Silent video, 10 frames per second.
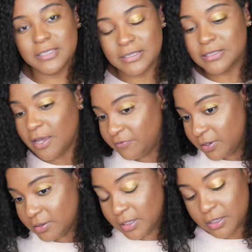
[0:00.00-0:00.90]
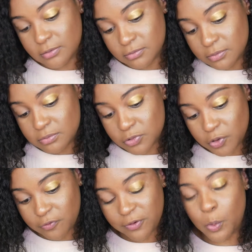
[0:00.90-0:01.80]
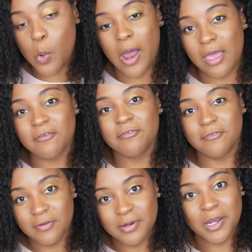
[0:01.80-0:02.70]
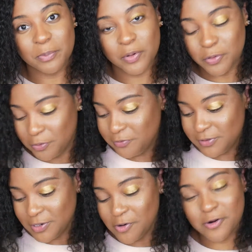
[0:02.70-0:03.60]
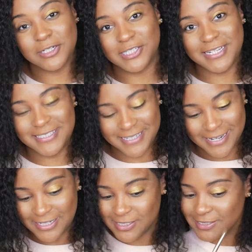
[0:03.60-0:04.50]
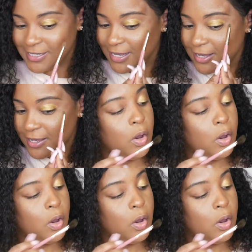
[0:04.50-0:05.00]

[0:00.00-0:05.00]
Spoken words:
This is definitely Trophy Wife approved, or adjacent, I should say.